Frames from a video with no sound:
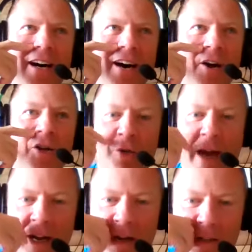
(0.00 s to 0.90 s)
our
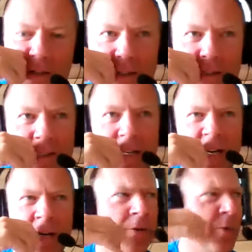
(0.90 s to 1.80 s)
dryer,
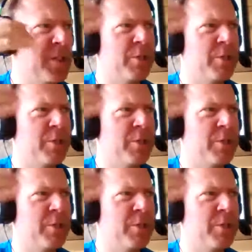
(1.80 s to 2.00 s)
which is